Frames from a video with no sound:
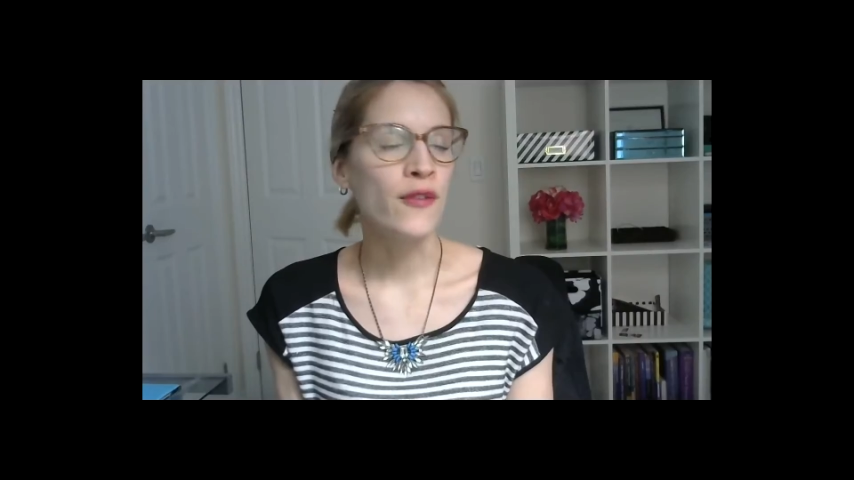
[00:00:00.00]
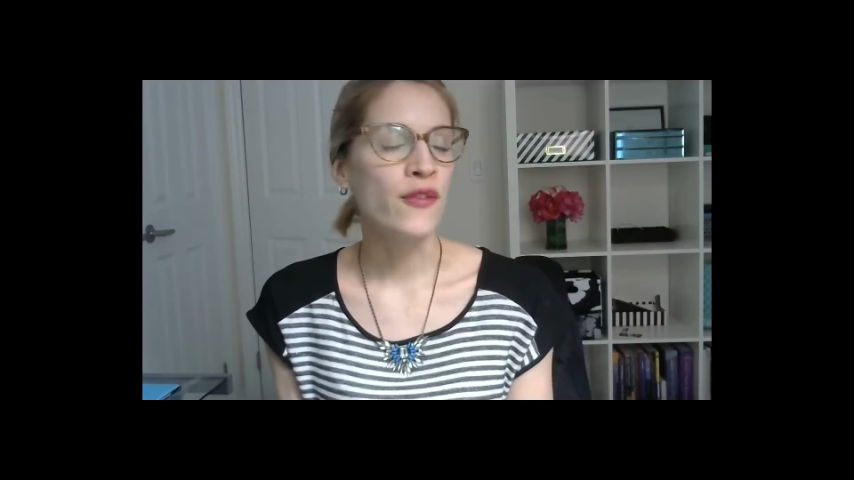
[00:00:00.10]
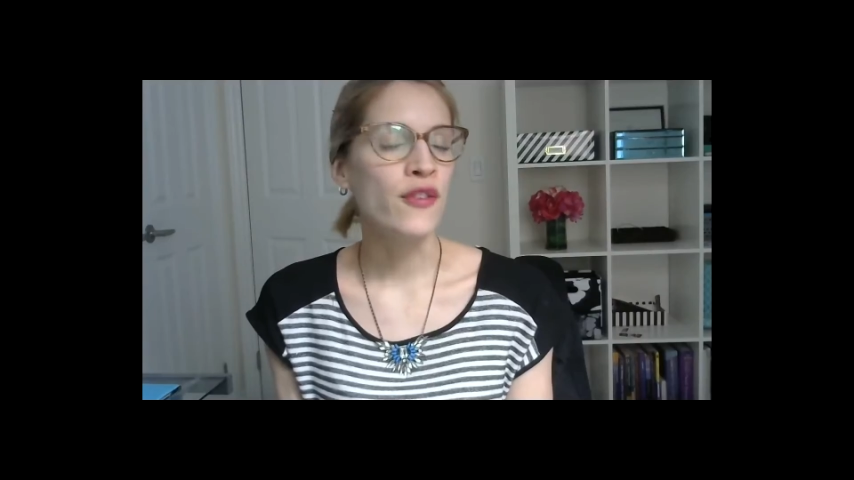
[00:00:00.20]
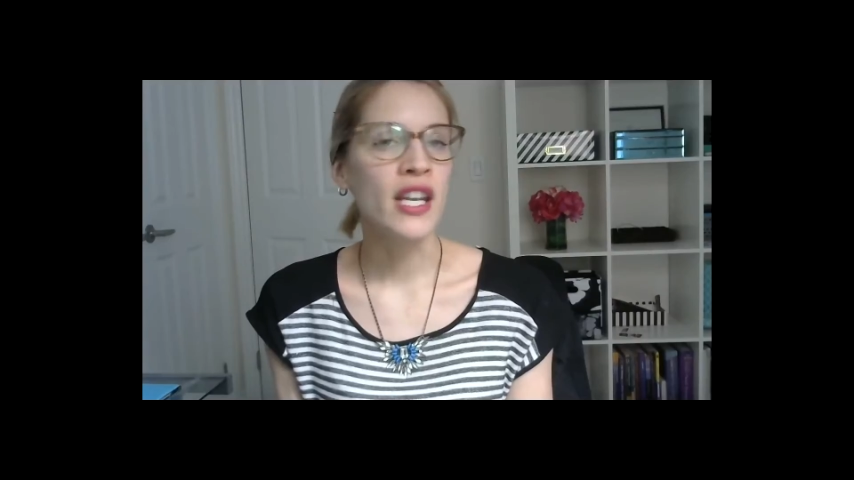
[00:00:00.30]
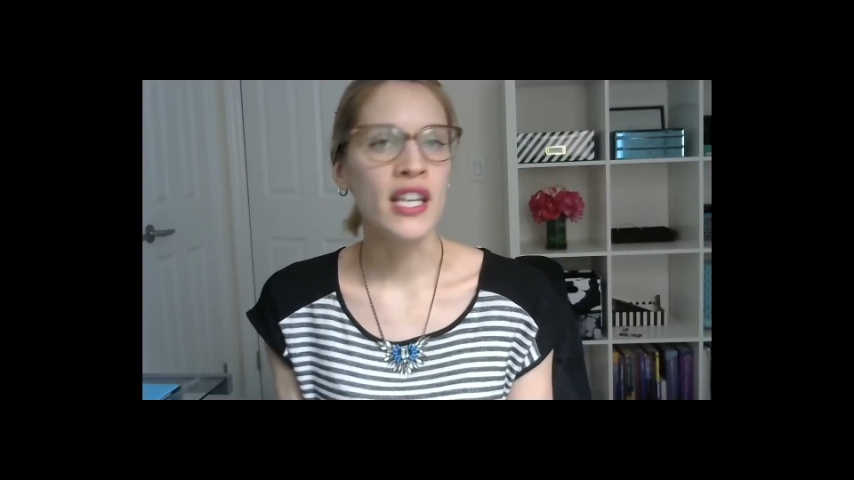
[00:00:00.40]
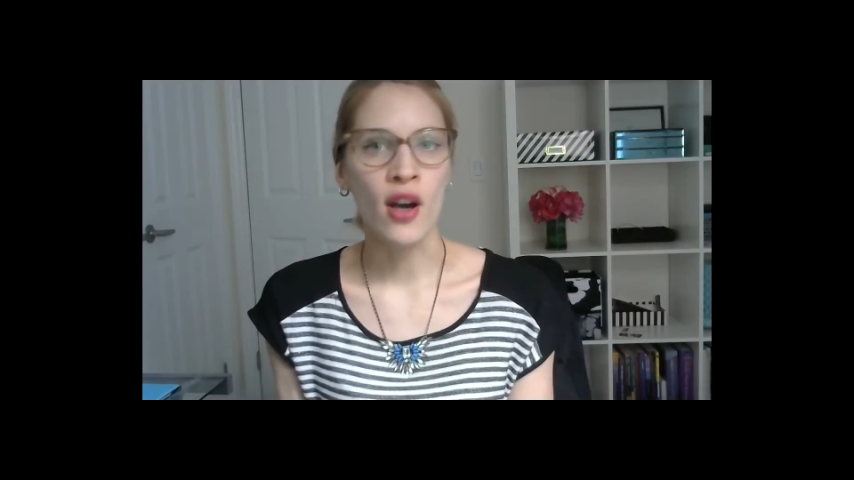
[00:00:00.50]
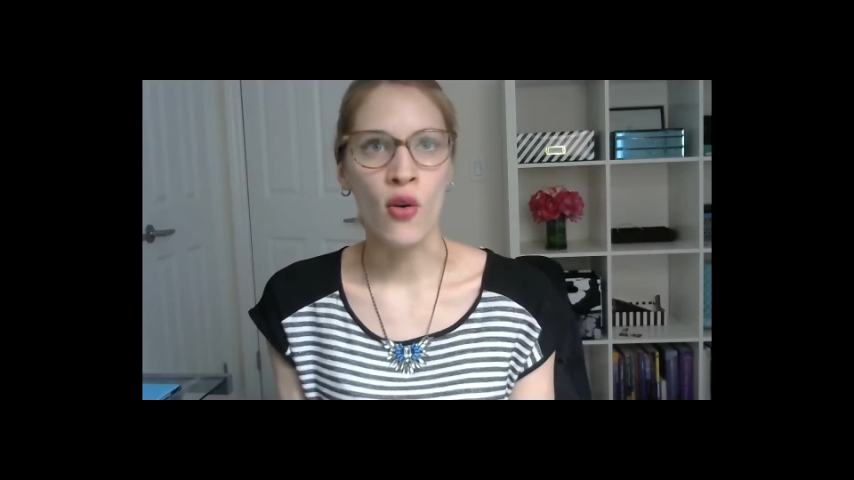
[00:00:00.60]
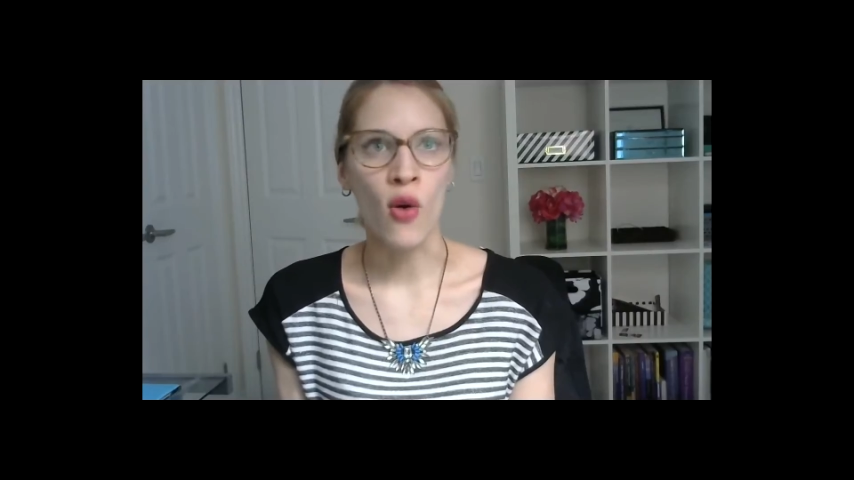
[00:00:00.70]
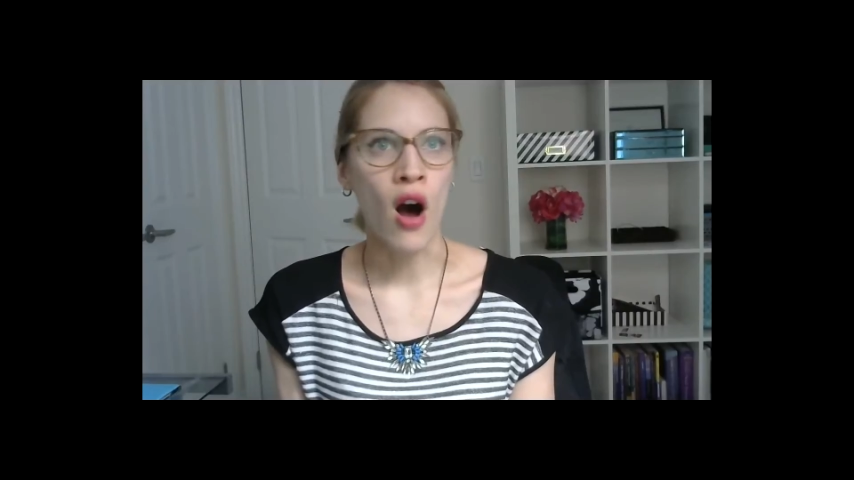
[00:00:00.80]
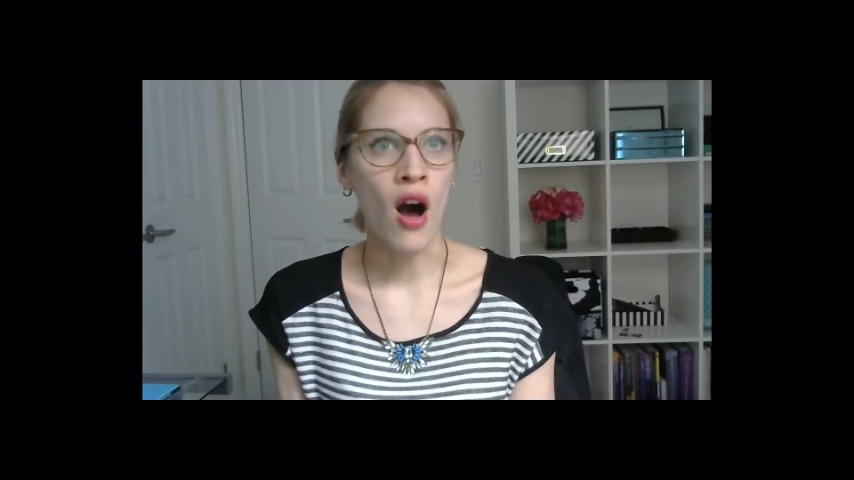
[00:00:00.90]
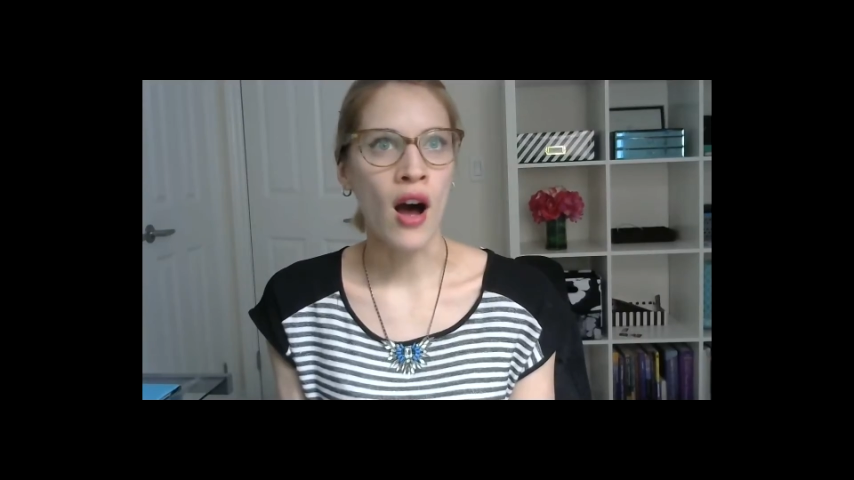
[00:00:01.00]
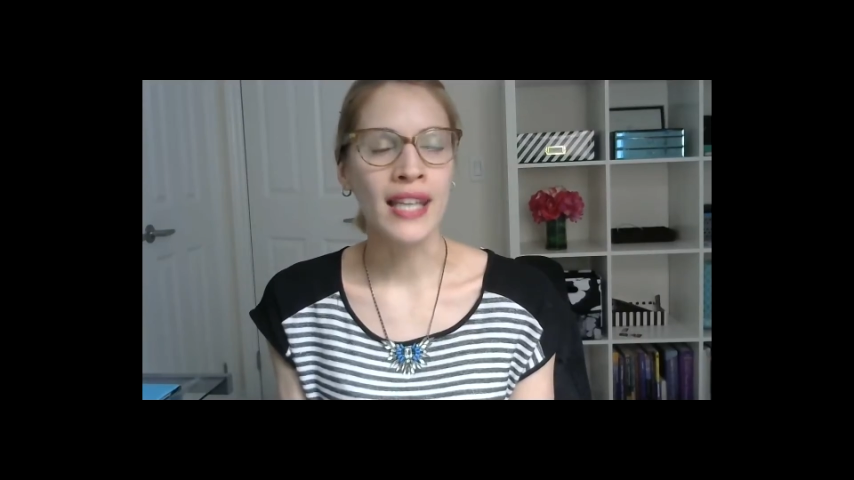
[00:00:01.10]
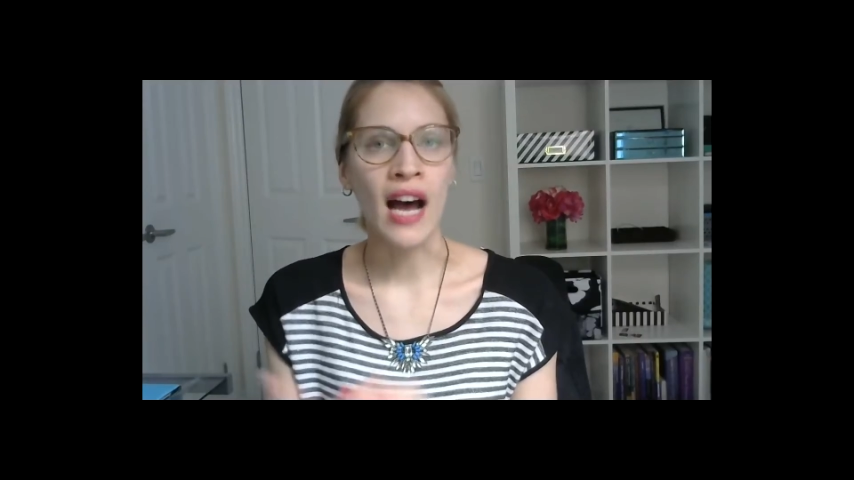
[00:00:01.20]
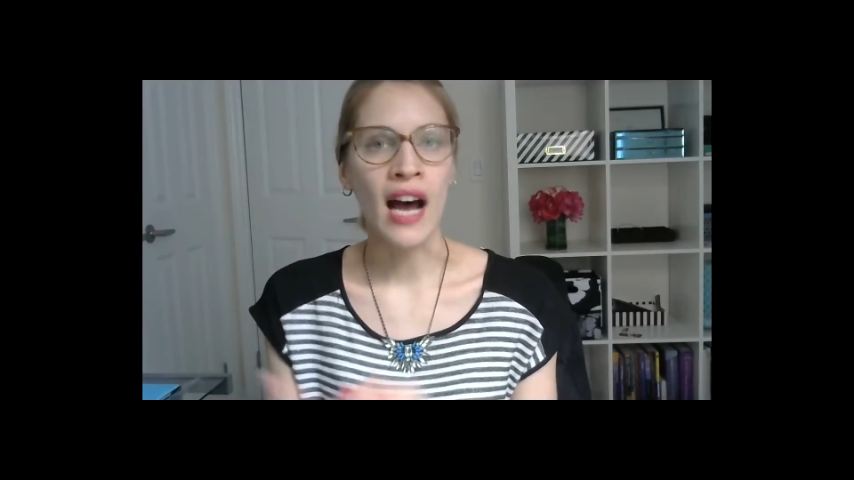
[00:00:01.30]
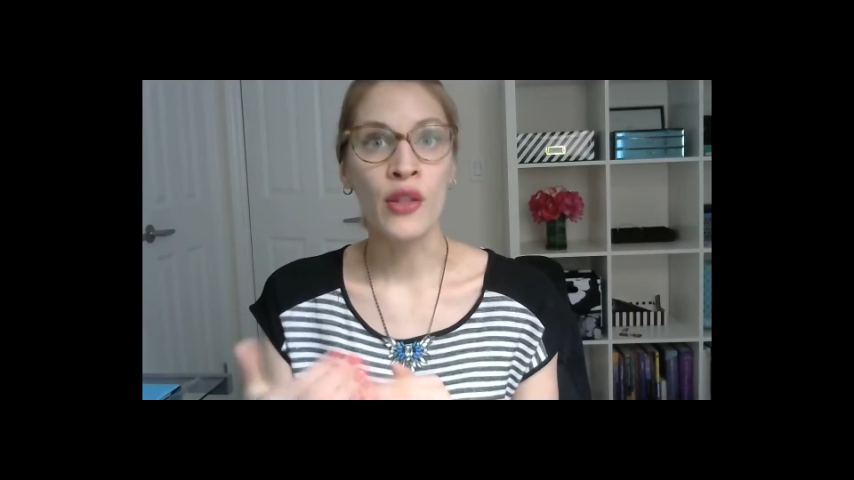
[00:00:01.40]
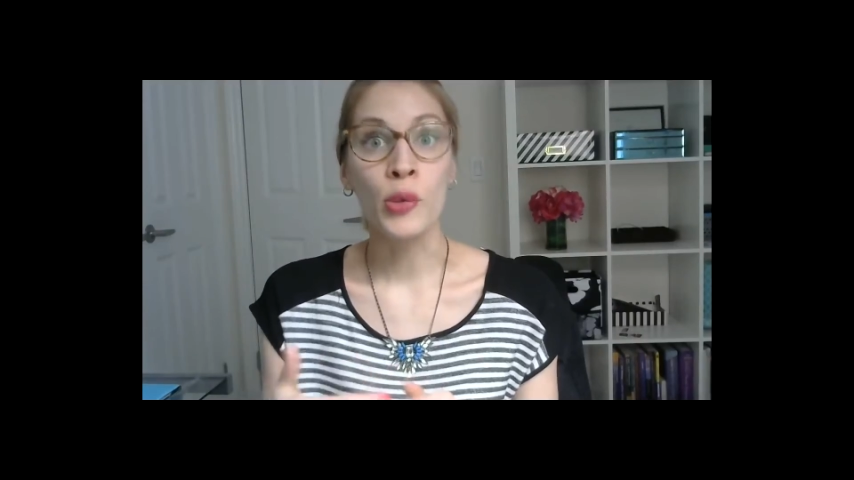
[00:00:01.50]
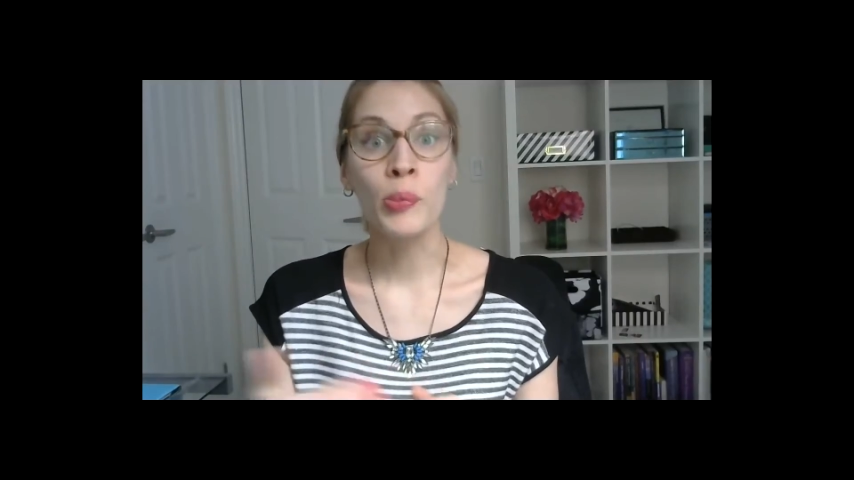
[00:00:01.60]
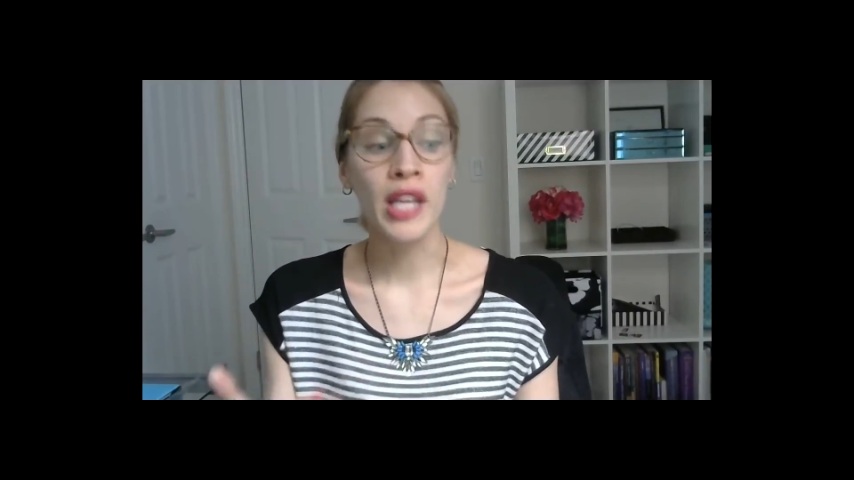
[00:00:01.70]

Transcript: video on other